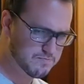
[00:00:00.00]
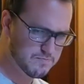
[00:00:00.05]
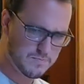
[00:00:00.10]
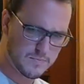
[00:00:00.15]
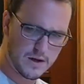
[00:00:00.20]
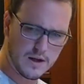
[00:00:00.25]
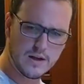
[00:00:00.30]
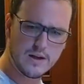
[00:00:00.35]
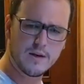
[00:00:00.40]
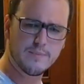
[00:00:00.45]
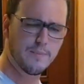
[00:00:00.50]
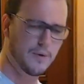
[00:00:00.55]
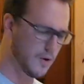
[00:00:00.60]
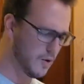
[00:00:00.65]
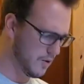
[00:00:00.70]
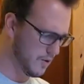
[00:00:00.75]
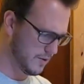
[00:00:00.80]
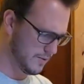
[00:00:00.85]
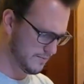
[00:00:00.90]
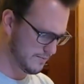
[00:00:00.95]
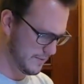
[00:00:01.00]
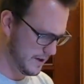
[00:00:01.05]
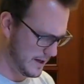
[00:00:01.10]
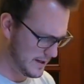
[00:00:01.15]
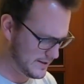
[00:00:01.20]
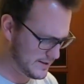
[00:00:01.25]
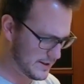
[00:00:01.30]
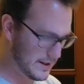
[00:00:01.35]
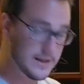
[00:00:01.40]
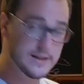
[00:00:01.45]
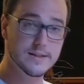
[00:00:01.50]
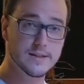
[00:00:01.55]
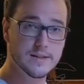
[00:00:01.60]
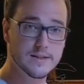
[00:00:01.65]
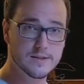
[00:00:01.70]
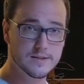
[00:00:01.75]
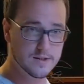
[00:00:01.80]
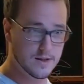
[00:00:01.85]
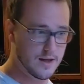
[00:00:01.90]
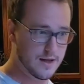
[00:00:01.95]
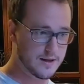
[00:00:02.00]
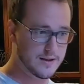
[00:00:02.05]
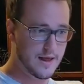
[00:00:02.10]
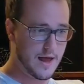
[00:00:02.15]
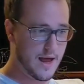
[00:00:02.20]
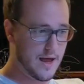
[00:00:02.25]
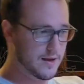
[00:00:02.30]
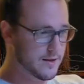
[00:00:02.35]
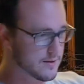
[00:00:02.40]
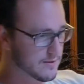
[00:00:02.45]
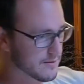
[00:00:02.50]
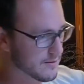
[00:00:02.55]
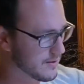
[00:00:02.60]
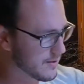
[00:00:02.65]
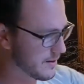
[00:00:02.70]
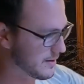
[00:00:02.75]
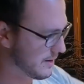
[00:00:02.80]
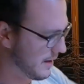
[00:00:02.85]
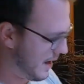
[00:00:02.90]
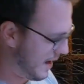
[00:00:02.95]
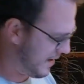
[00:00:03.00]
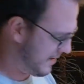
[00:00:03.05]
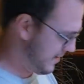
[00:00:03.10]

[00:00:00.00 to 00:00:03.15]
in your bowl, nice and easy, just like that. Like that.